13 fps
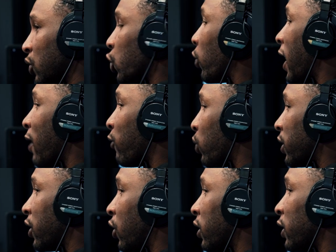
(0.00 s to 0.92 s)
You don't have
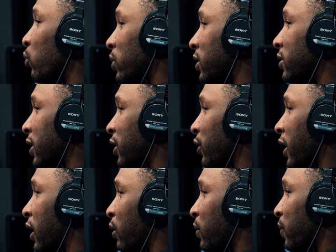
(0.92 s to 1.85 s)
one currently with a singer
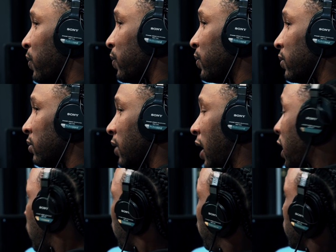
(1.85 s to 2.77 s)
now.
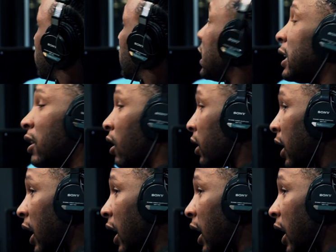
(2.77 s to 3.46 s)
Out of the 15 y'all